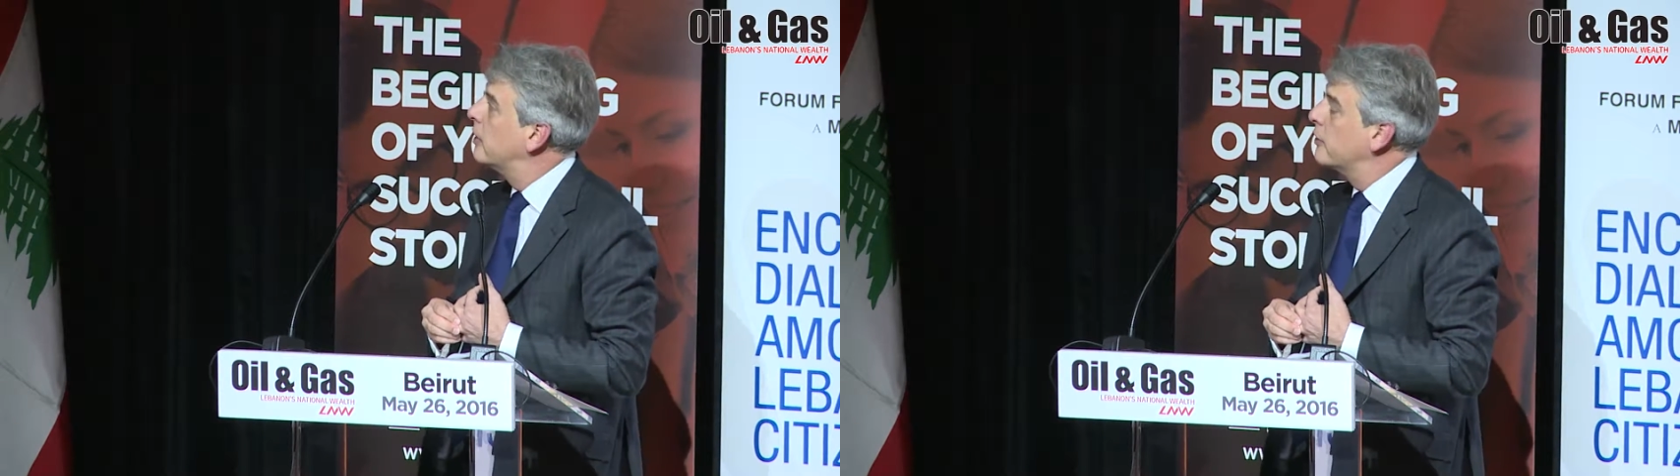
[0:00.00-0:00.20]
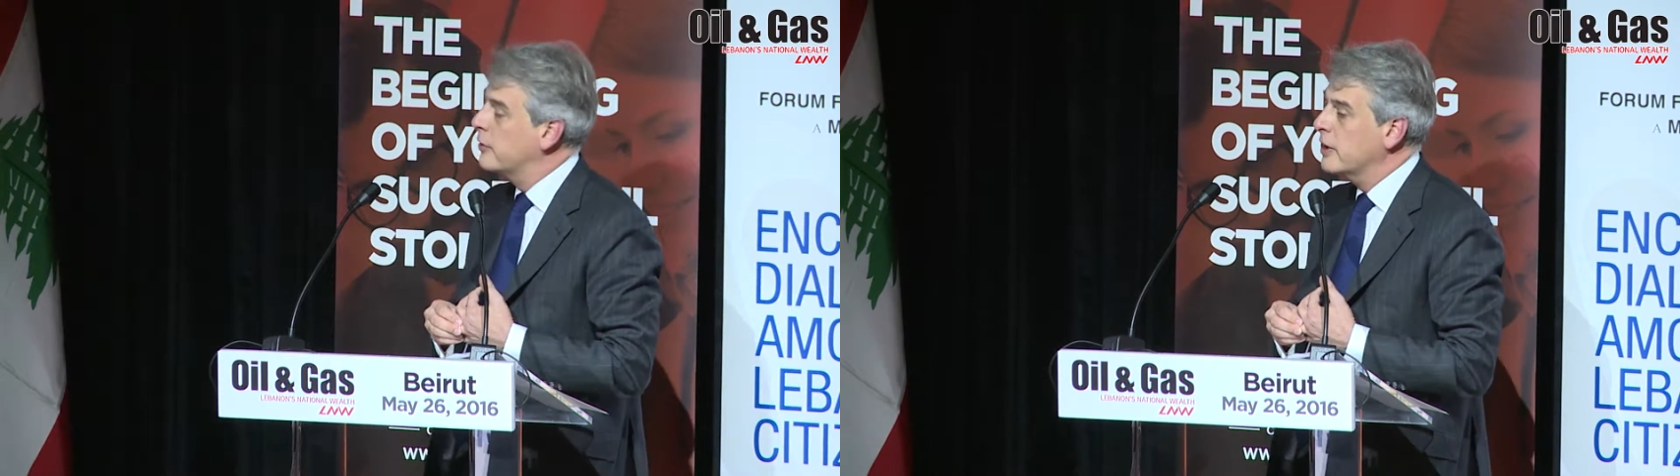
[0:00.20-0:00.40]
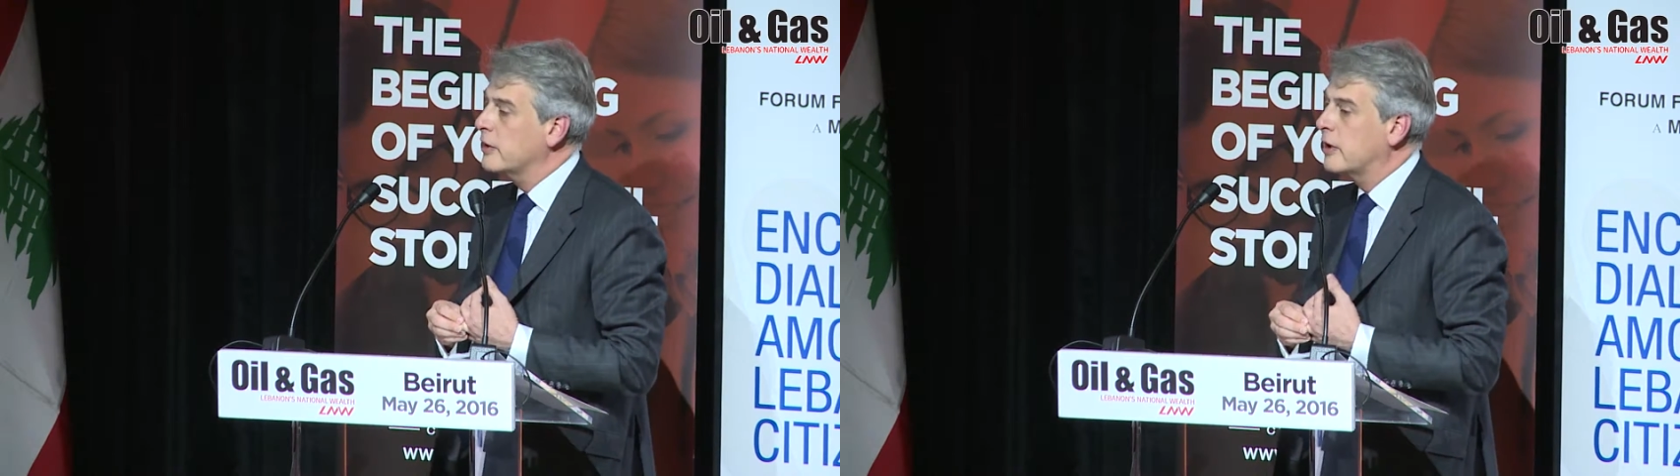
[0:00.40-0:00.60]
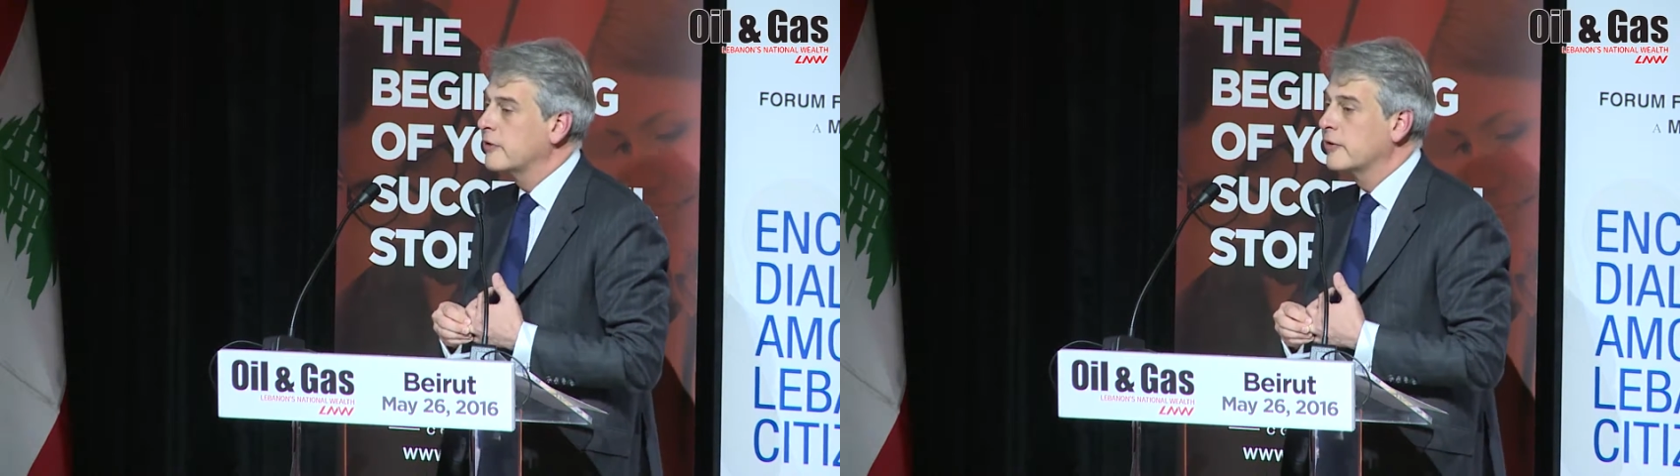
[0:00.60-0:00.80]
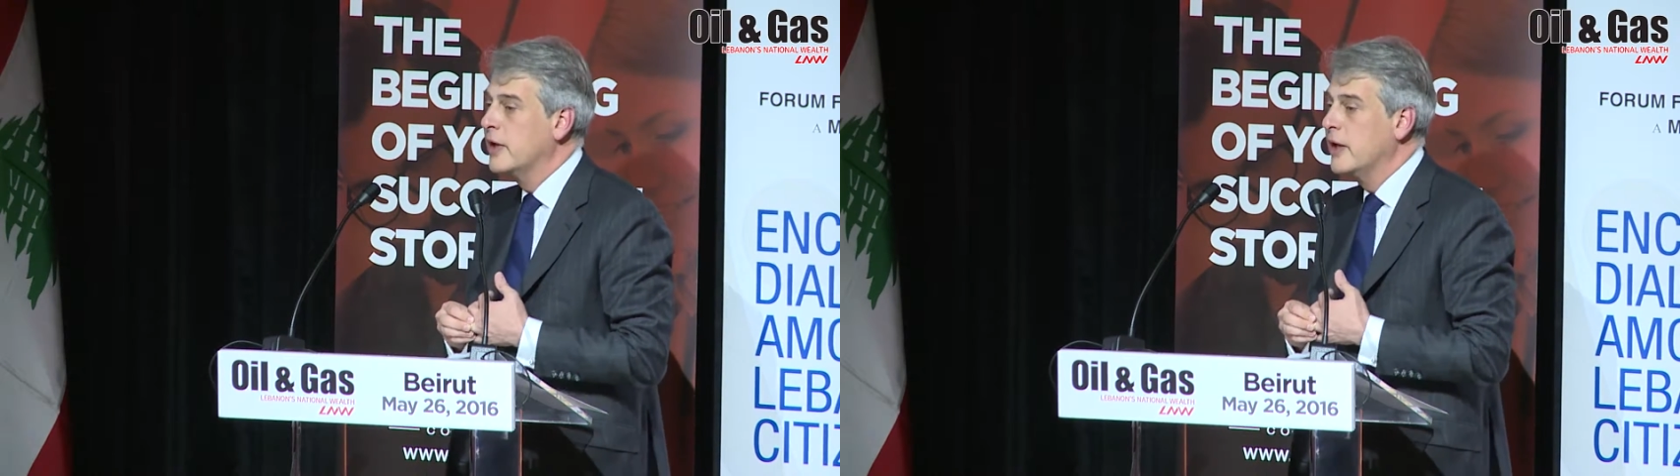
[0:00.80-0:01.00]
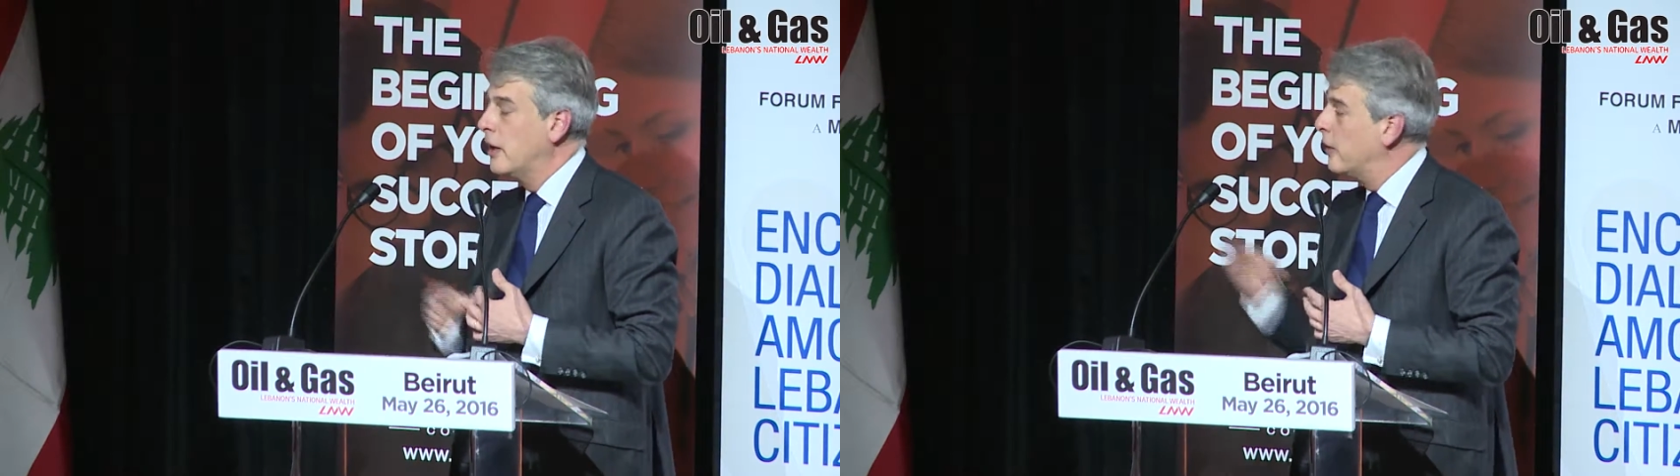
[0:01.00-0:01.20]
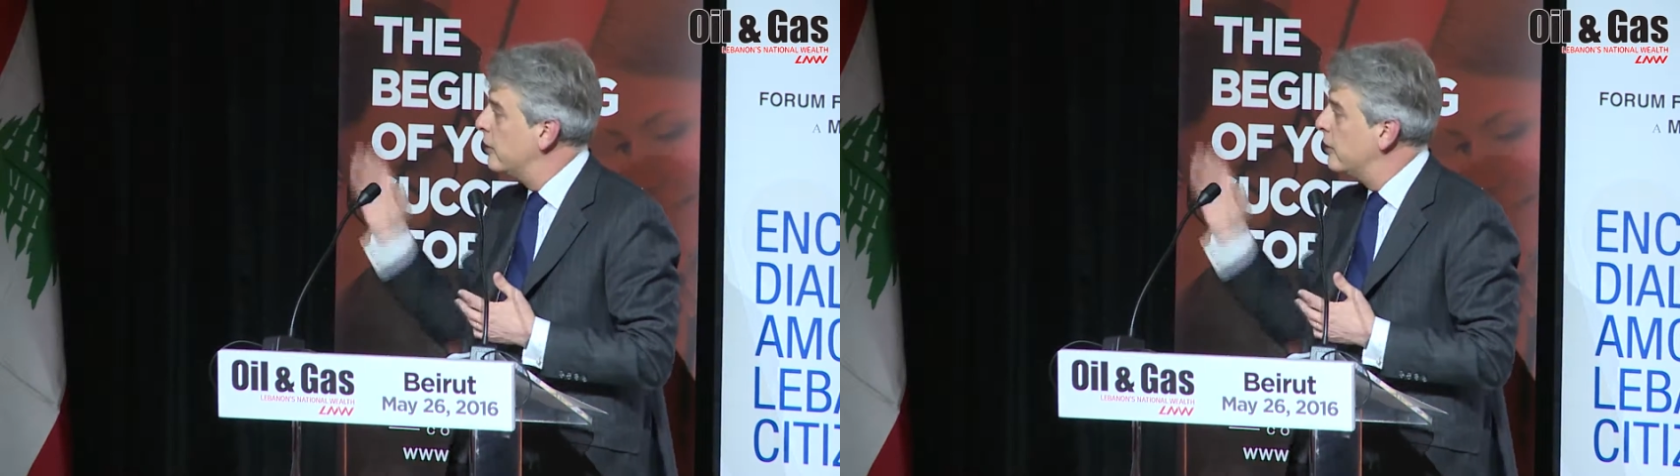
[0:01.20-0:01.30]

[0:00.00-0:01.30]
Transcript: red graph, on